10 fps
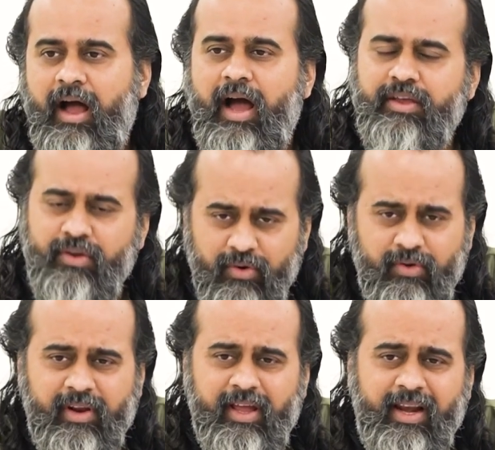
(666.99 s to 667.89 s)
Are
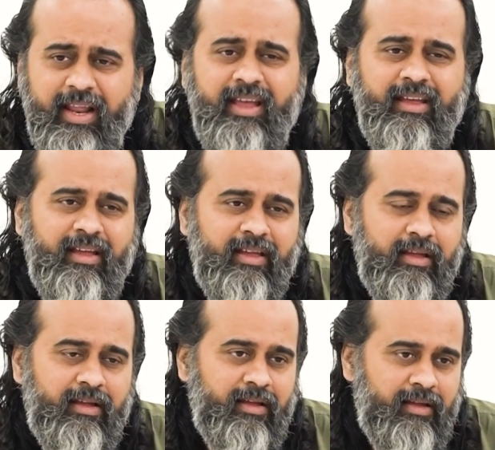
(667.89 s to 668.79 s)
you really
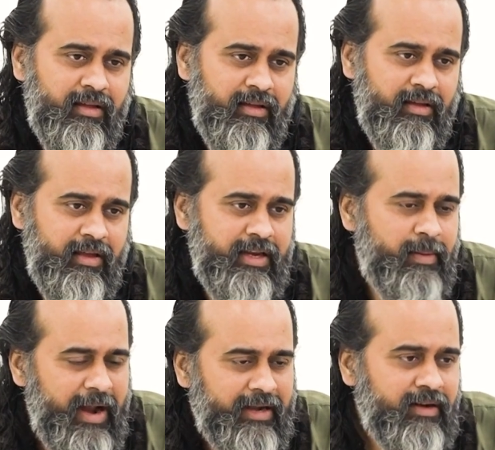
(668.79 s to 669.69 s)
in
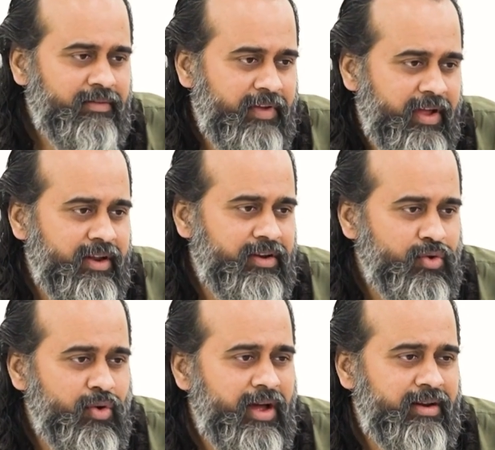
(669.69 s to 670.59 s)
a battle where
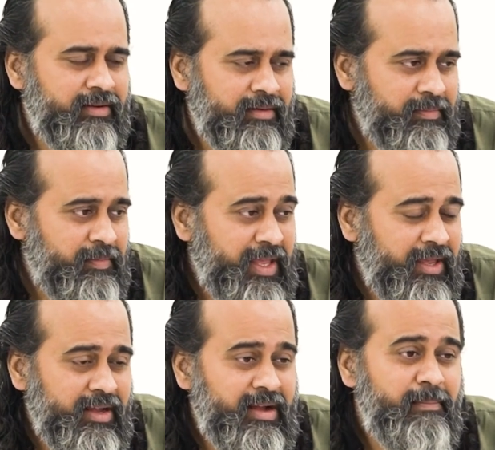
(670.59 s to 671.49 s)
you are
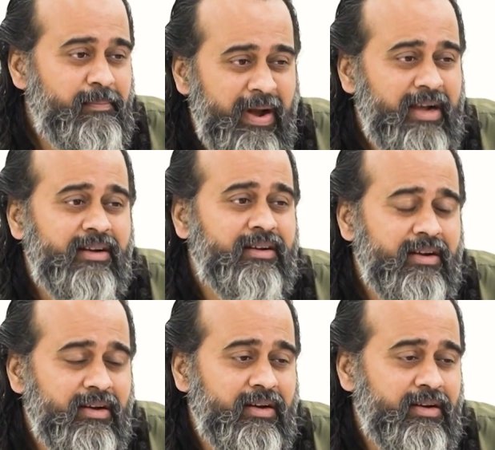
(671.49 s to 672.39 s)
being
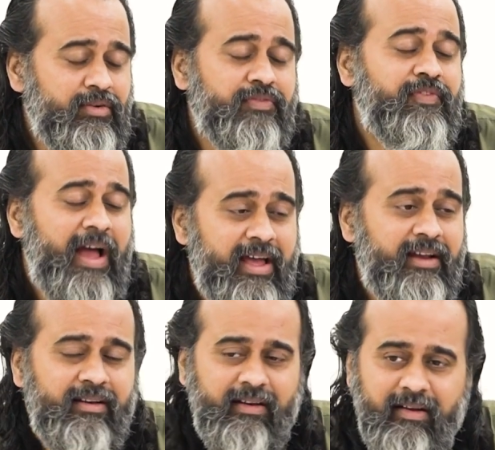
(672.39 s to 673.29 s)
compelled to
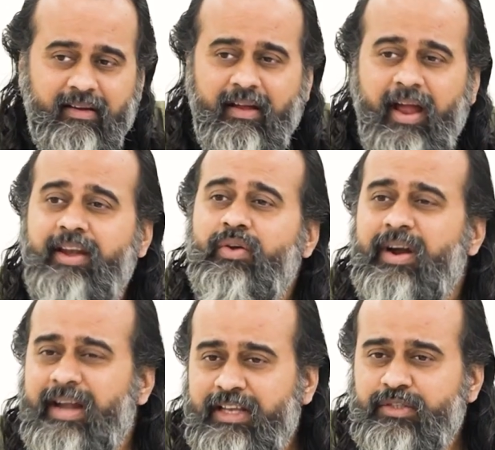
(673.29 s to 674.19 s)
fire at your
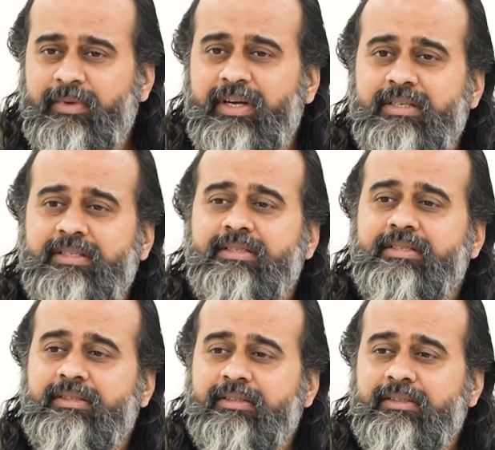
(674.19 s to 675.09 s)
attachments?